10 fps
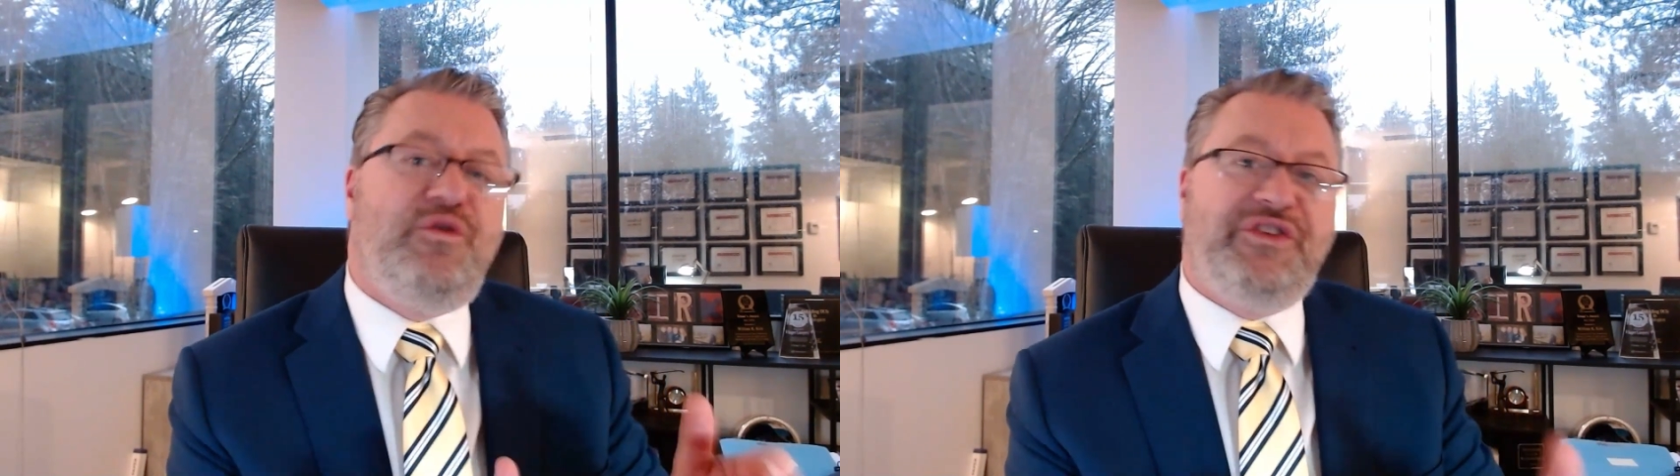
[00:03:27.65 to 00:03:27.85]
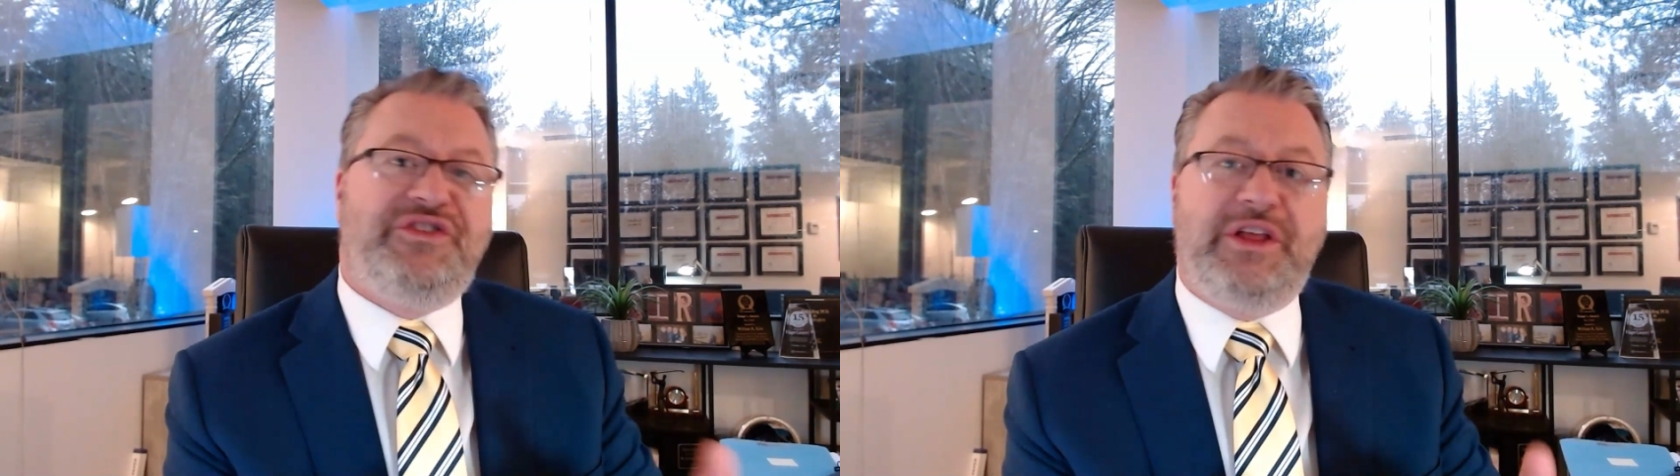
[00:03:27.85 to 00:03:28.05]

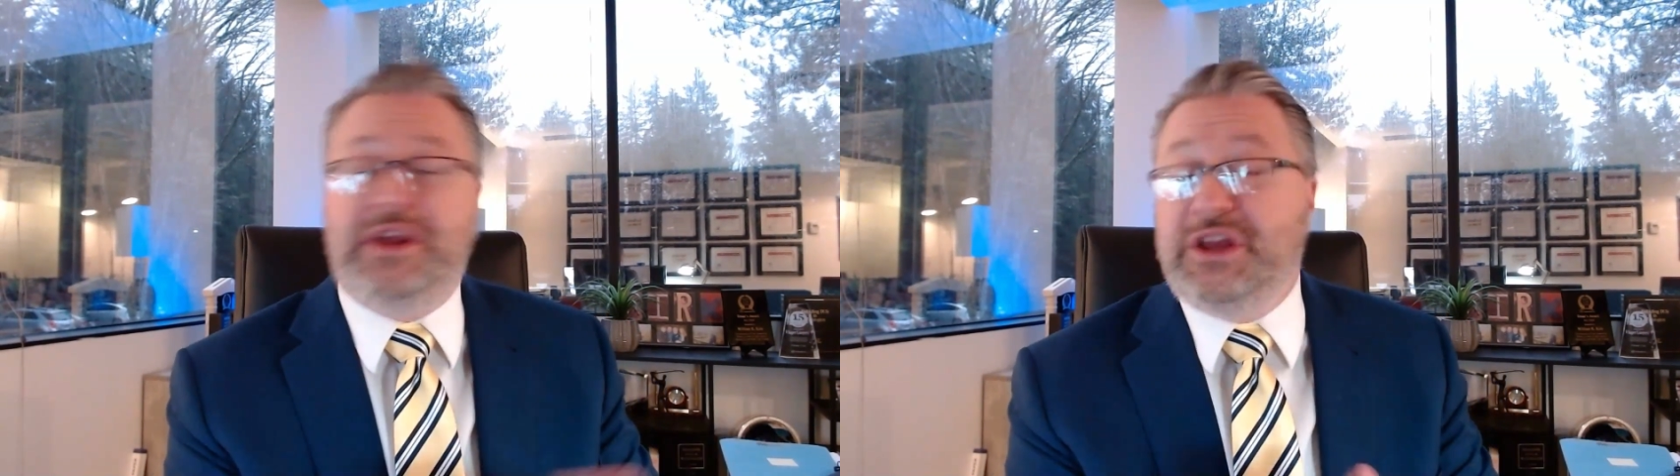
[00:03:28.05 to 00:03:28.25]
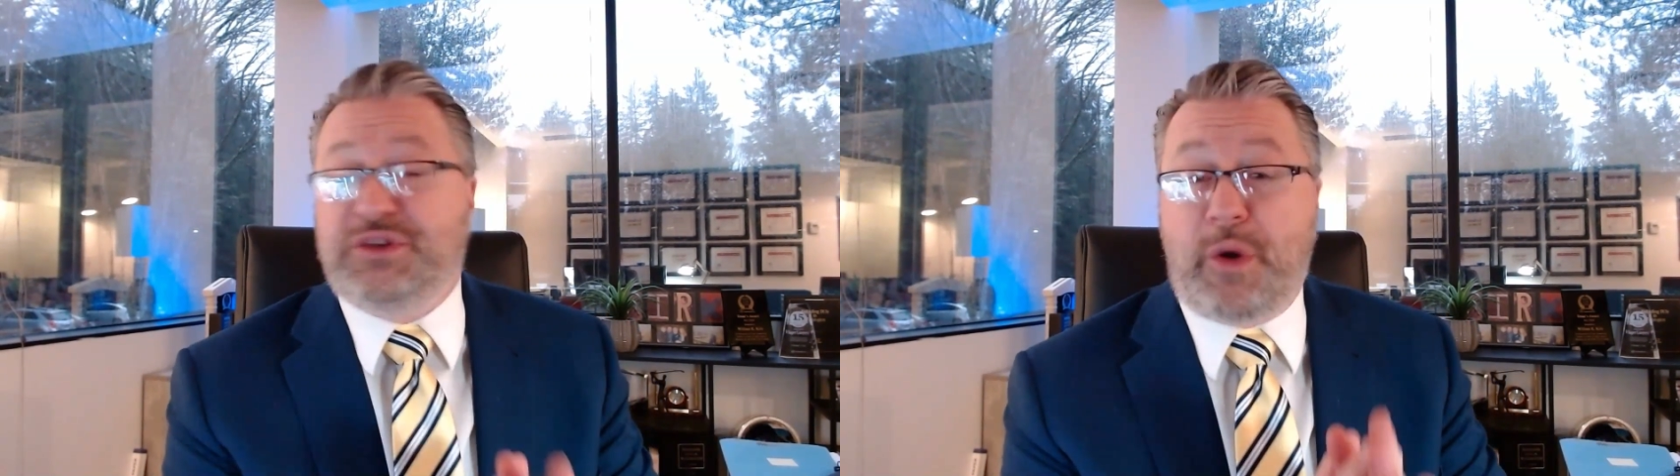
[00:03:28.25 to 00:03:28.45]

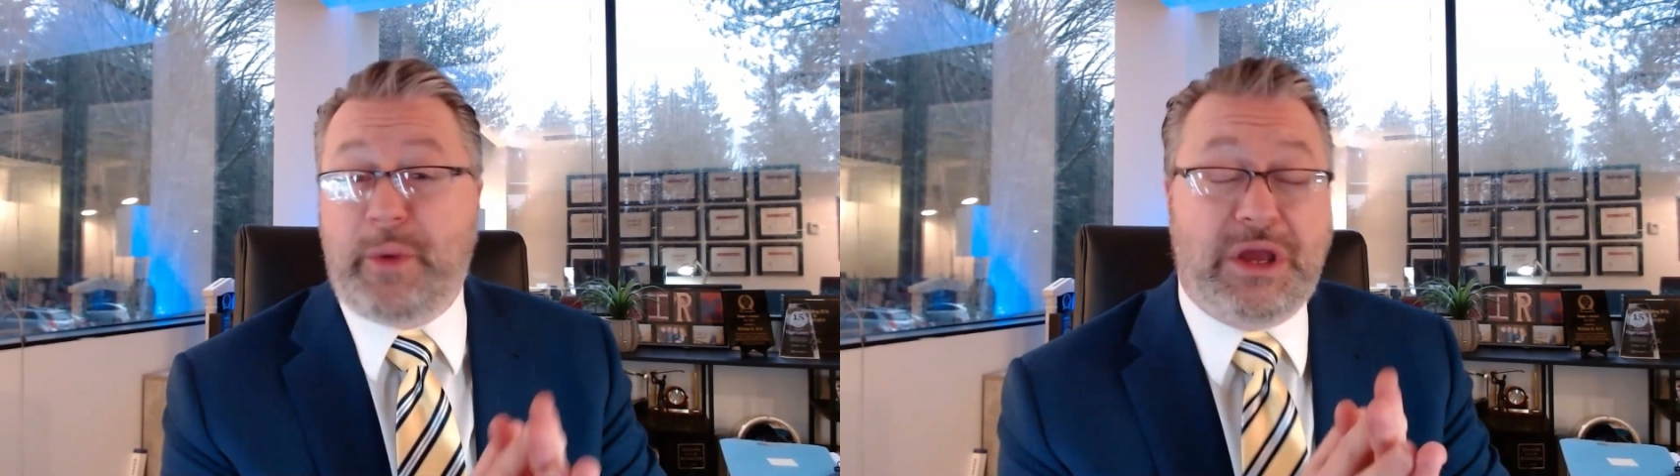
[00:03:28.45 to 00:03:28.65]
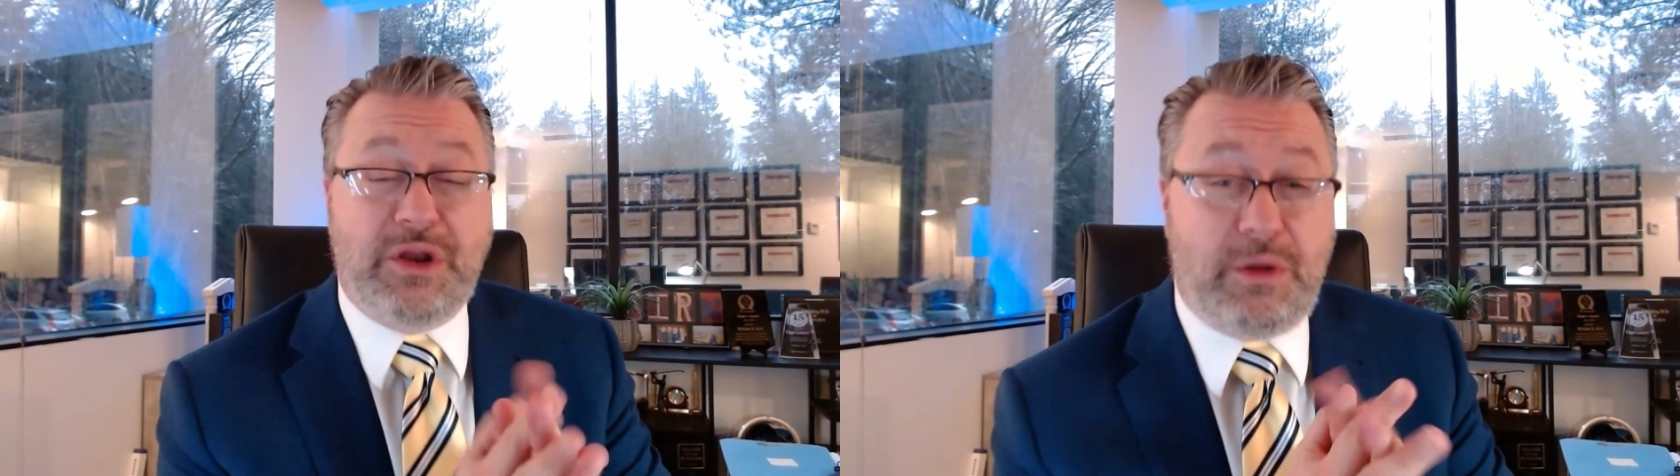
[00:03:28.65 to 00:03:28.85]
facilities where
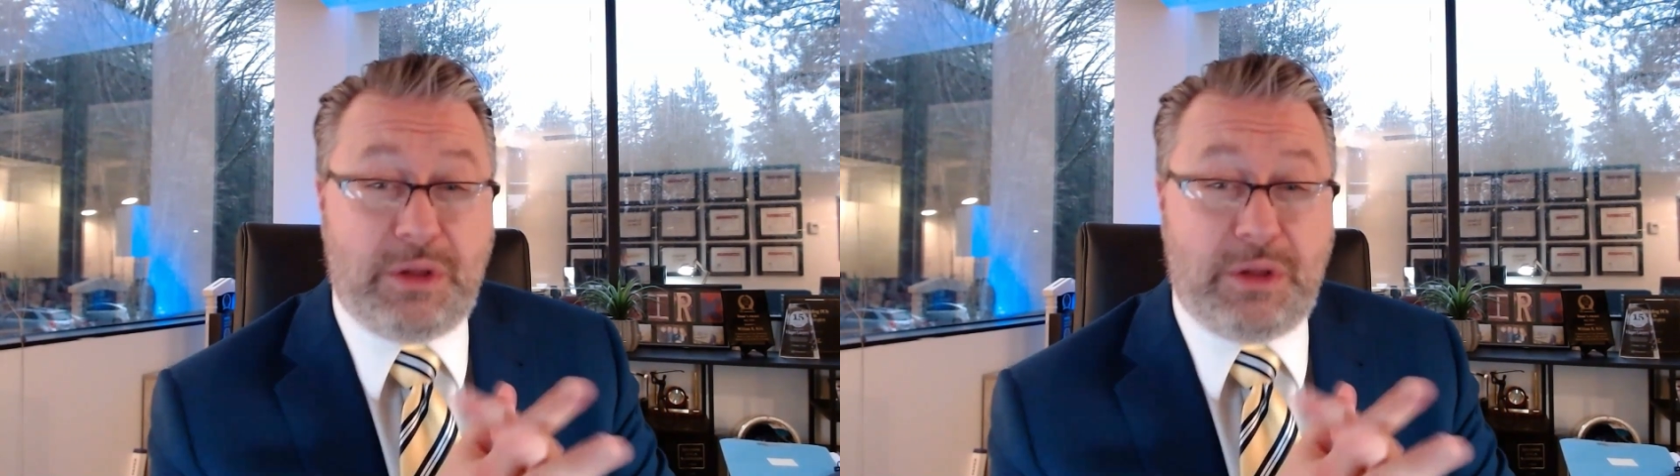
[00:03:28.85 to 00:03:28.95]
we can no